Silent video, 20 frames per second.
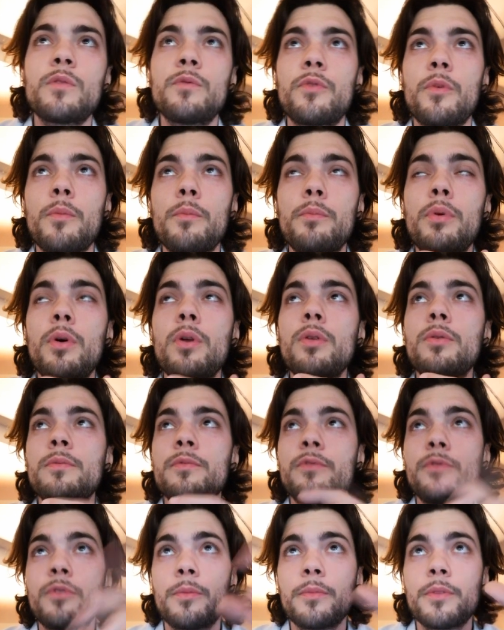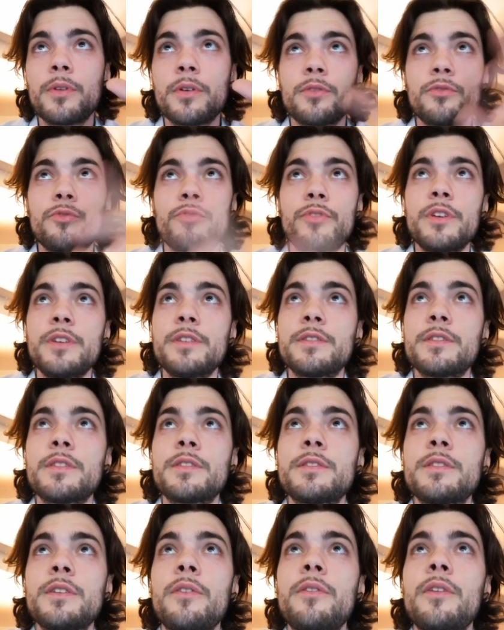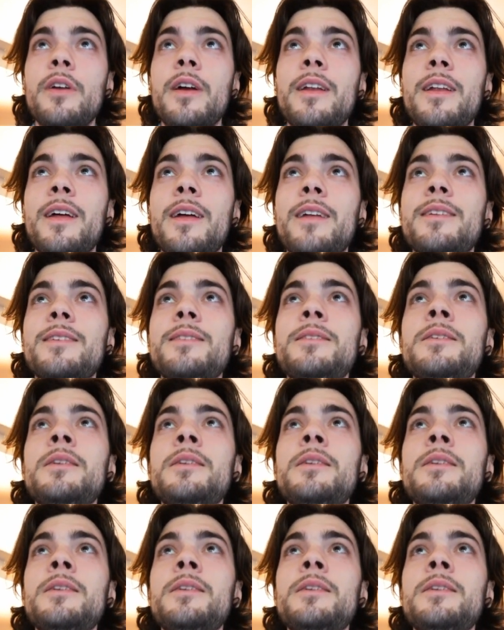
from the trees and stuff like that.